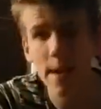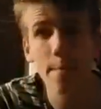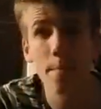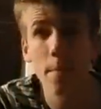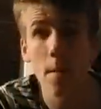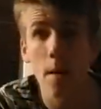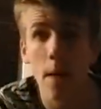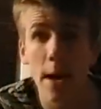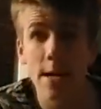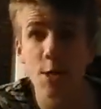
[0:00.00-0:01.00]
him
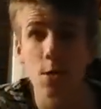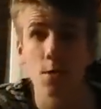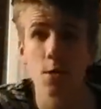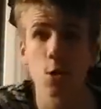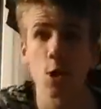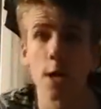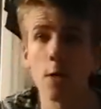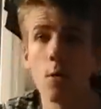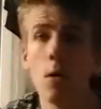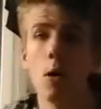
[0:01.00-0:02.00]
into
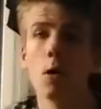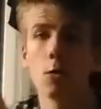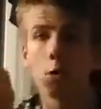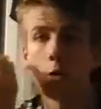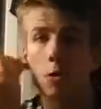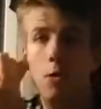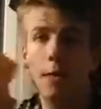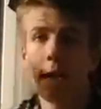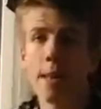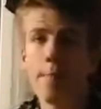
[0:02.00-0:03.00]
jail, just
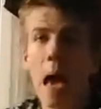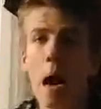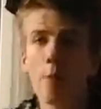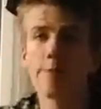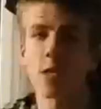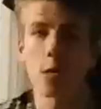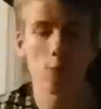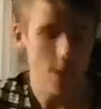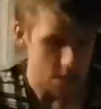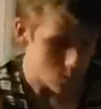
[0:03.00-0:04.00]
get him out of
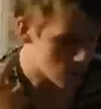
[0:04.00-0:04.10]
jail. That's